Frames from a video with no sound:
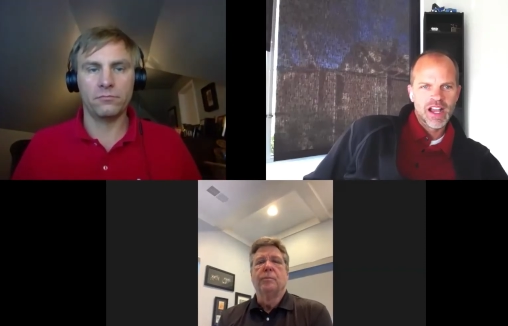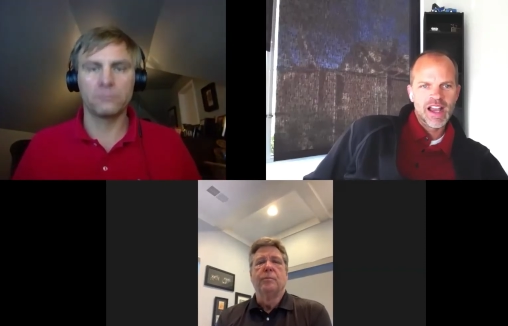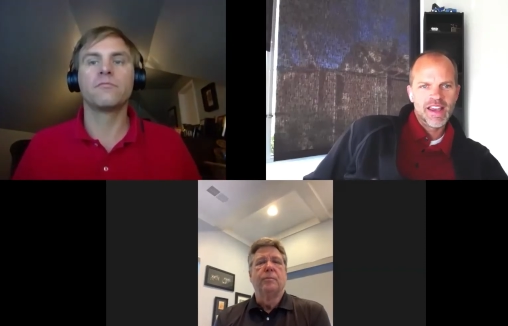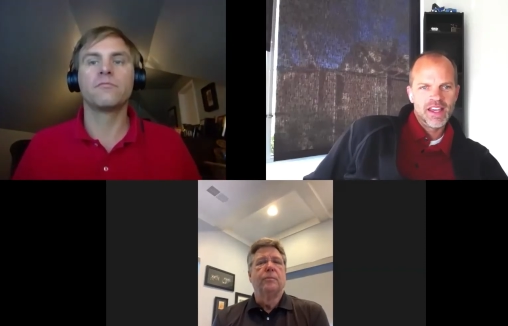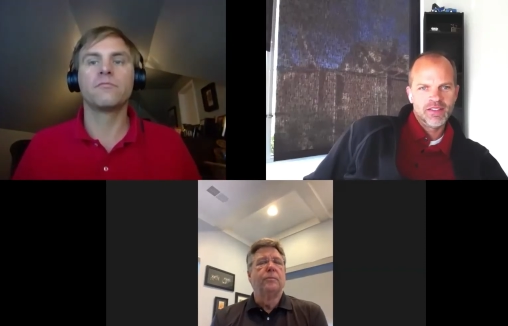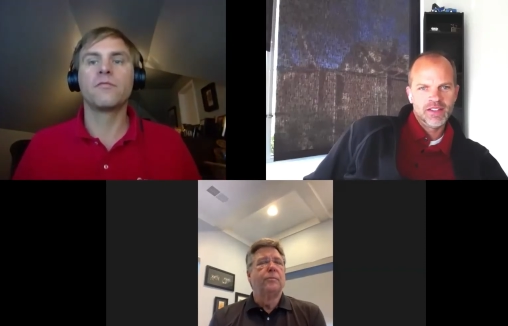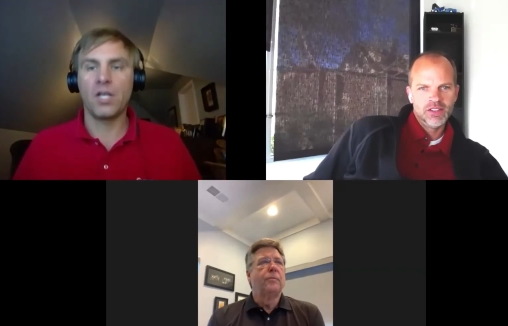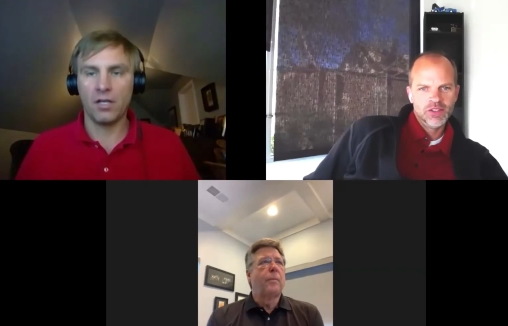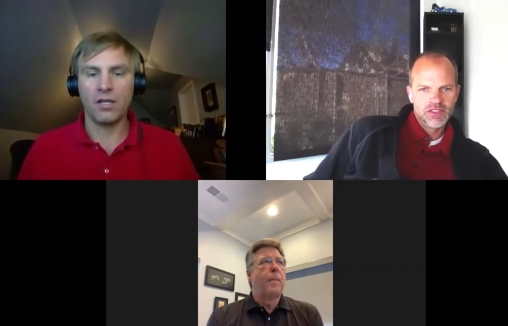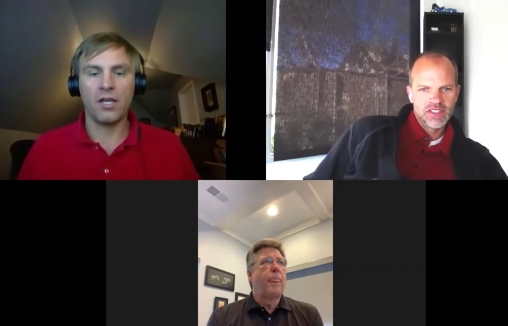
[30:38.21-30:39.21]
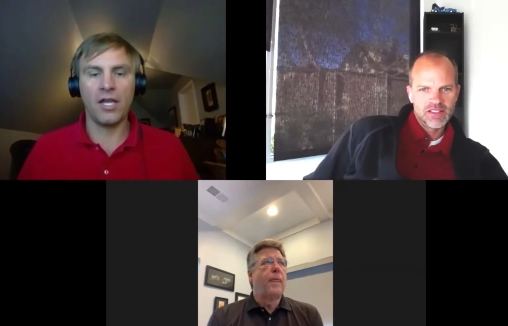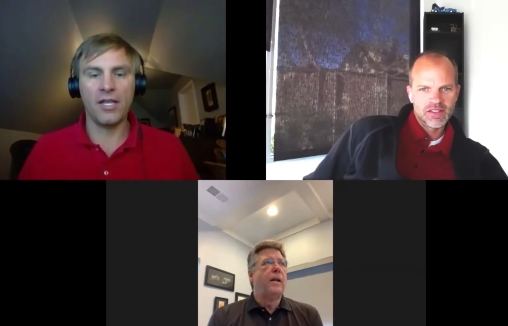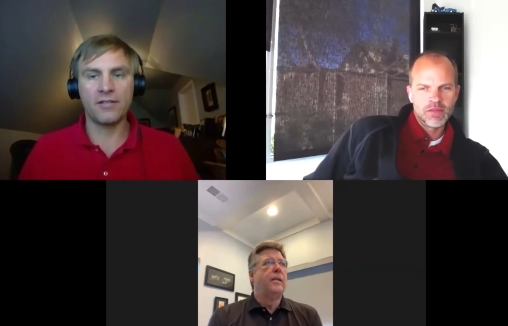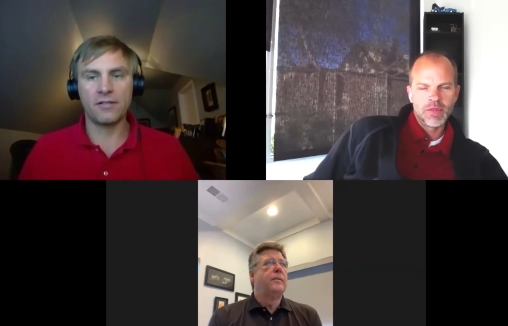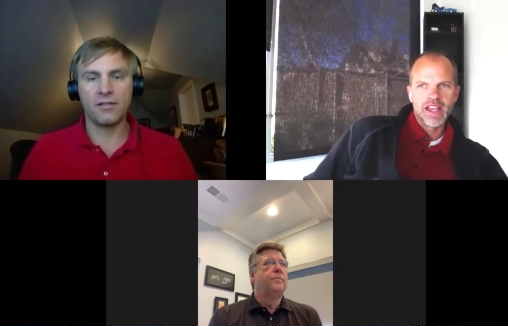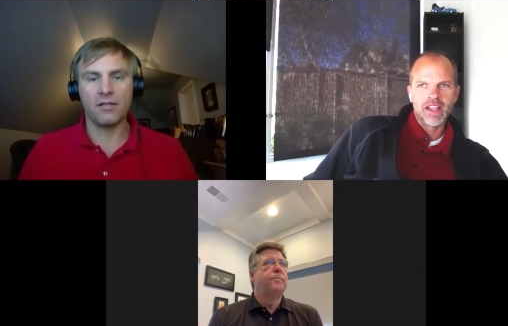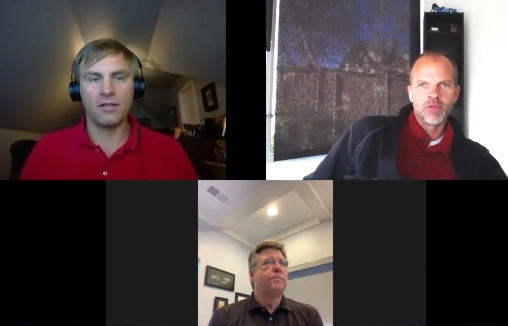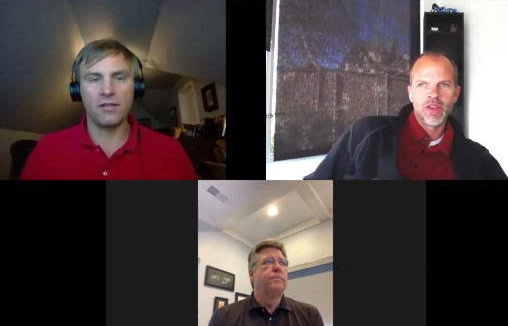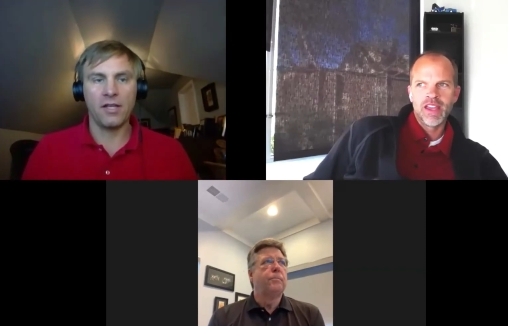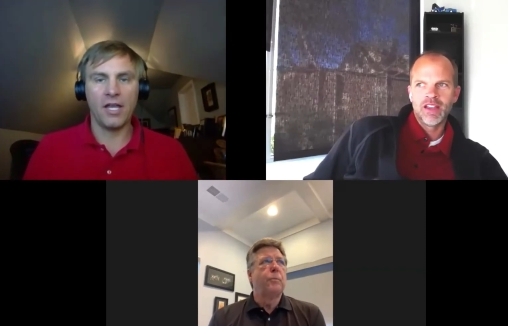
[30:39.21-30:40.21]
Speaker 1: high end than Luke does he's, in the buy here,
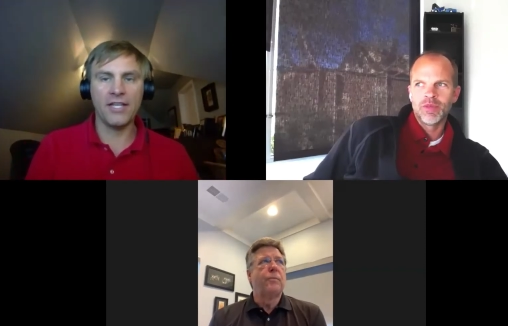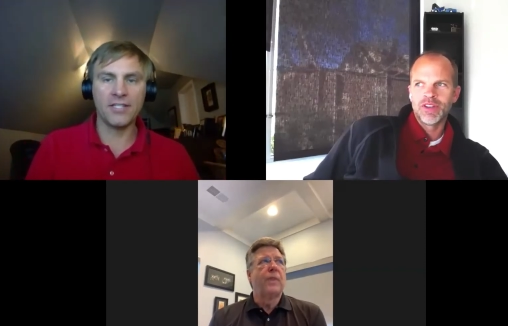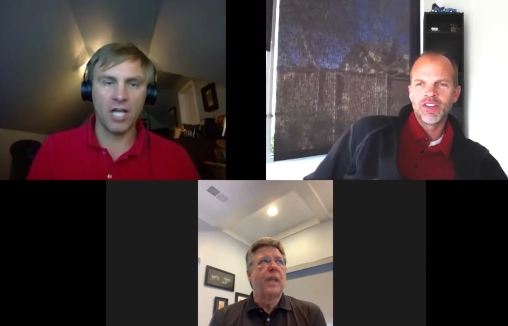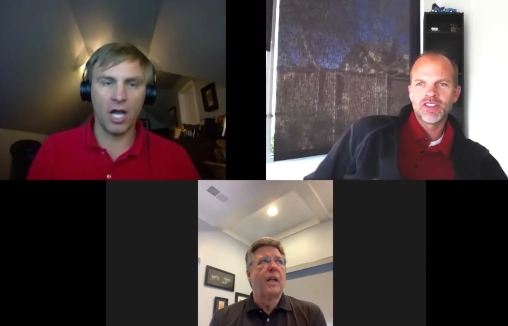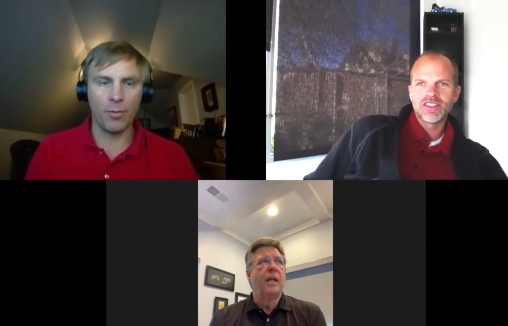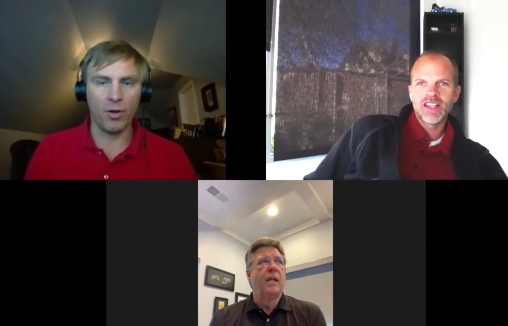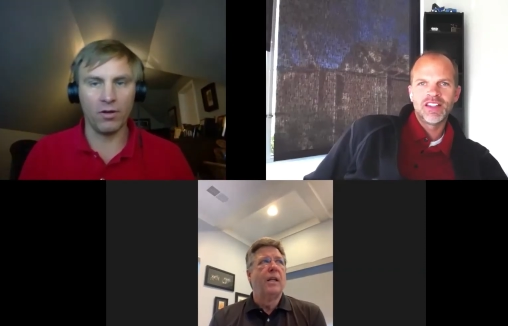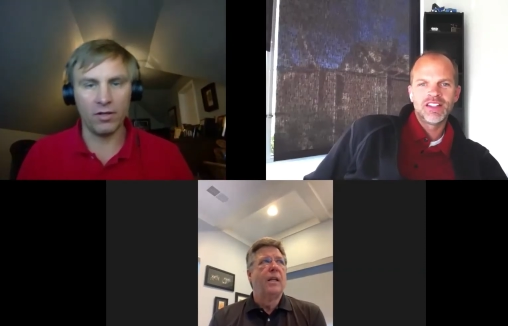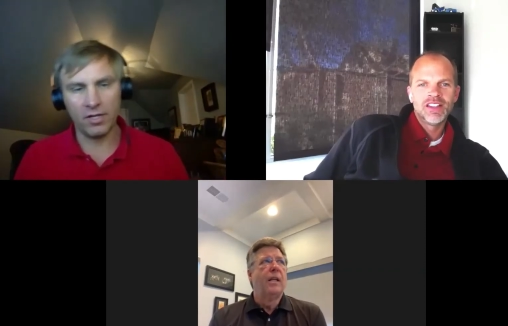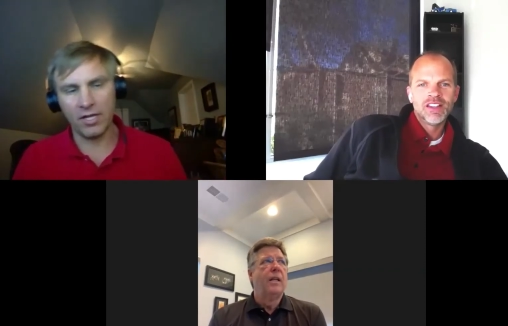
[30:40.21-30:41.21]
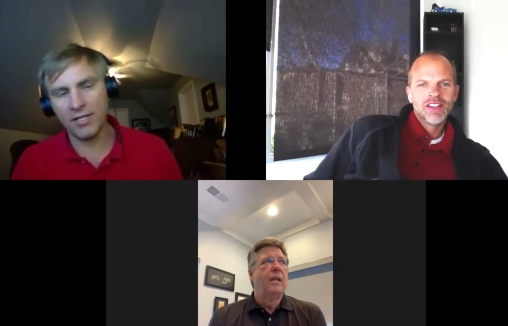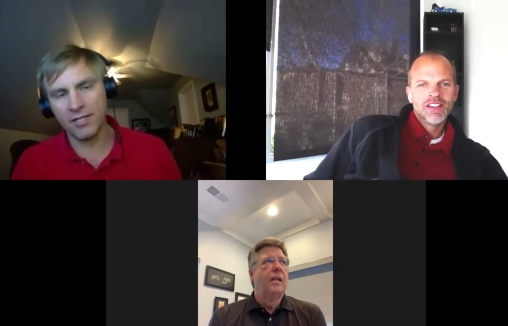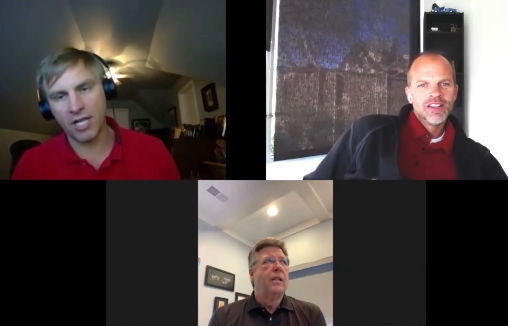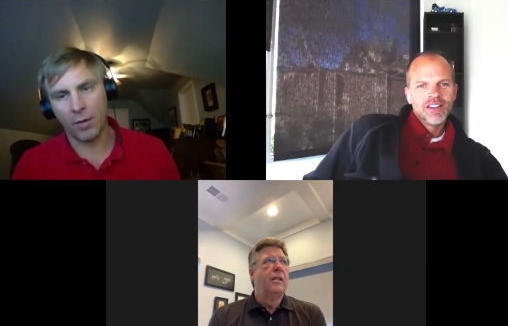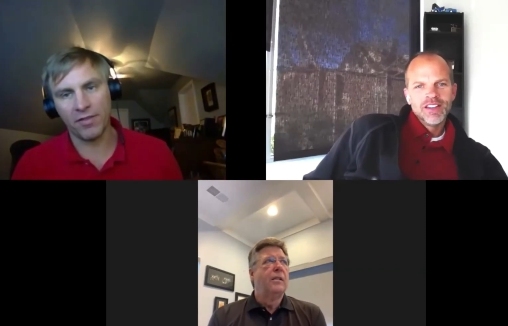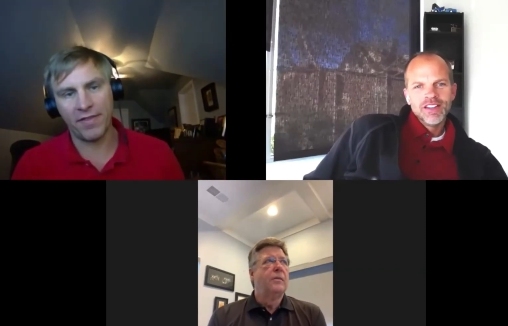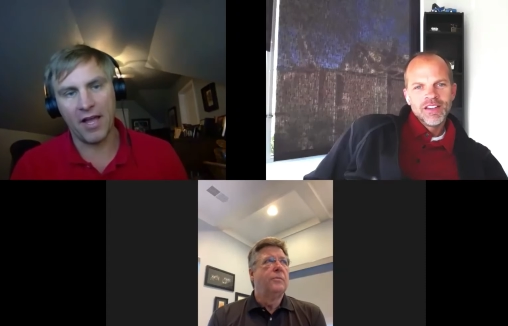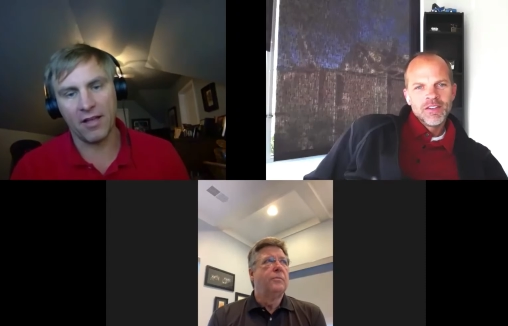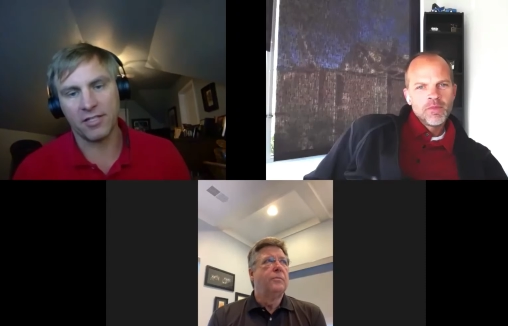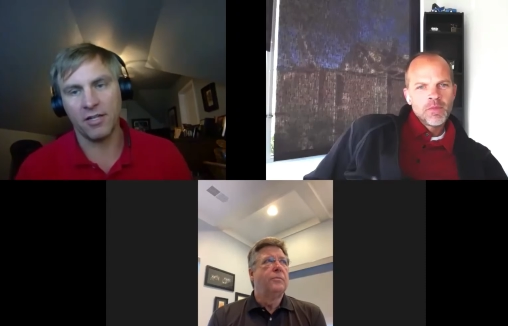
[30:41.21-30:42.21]
pay here. He's a couple. Selling,
Speaker 2: he's a couple
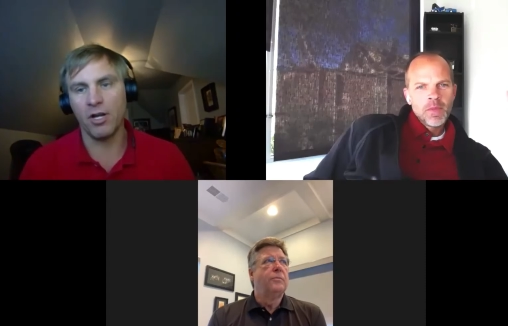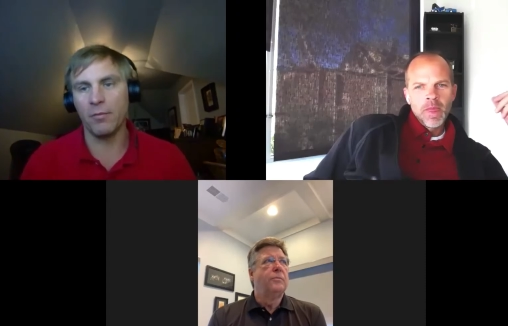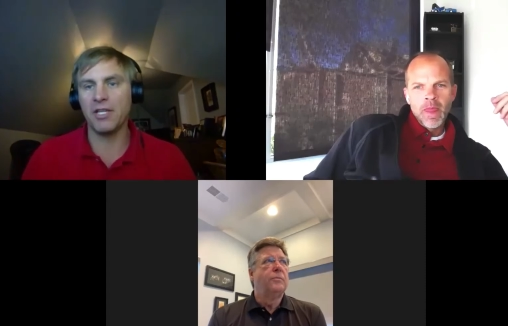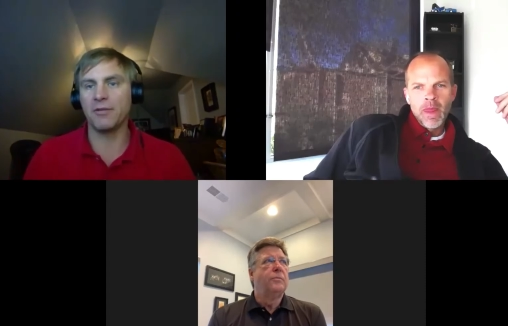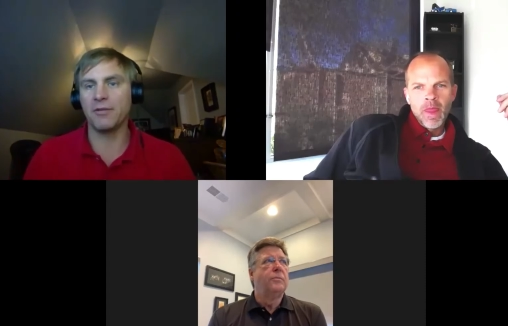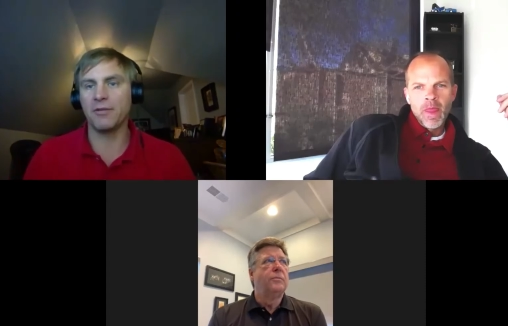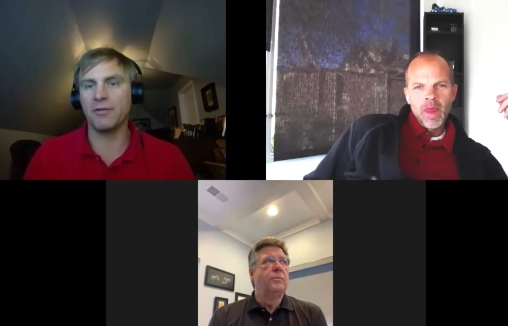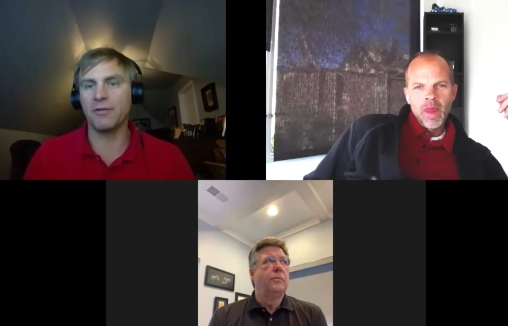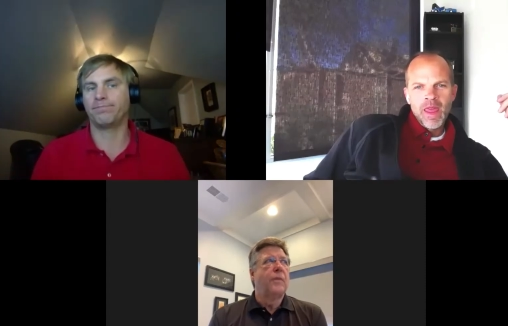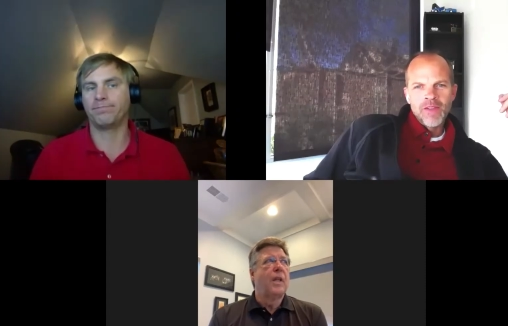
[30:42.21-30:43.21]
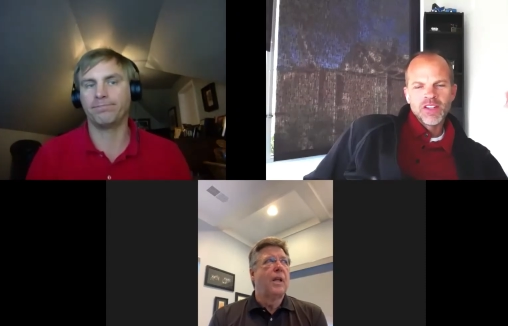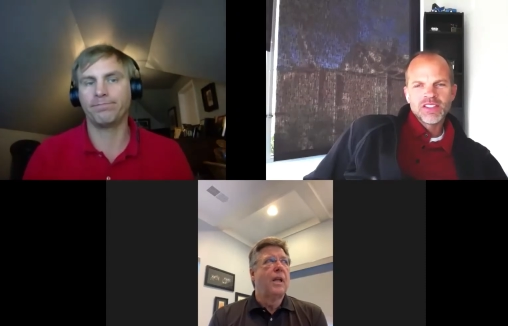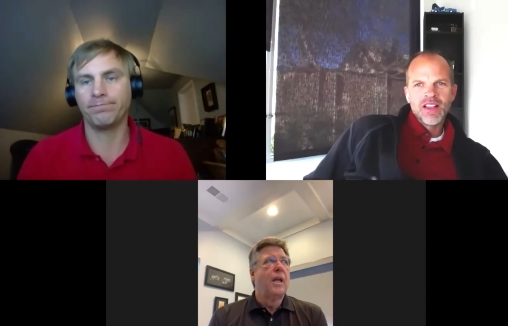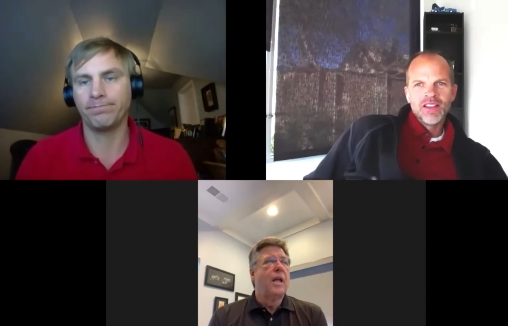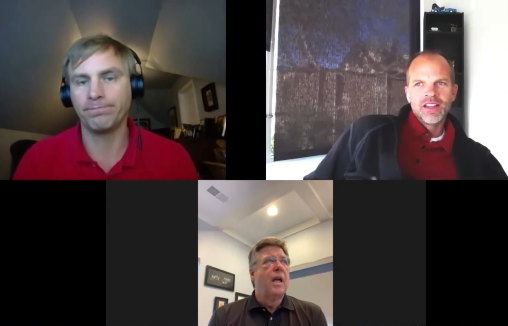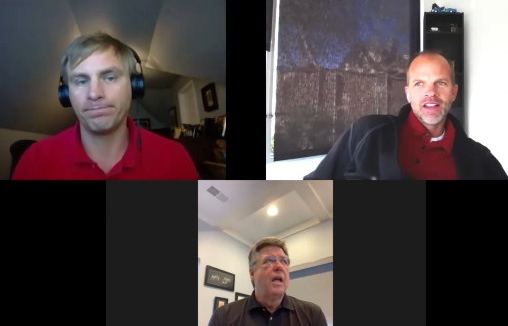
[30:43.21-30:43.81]
thousand above me.
Speaker 1: Yeah, if you're selling an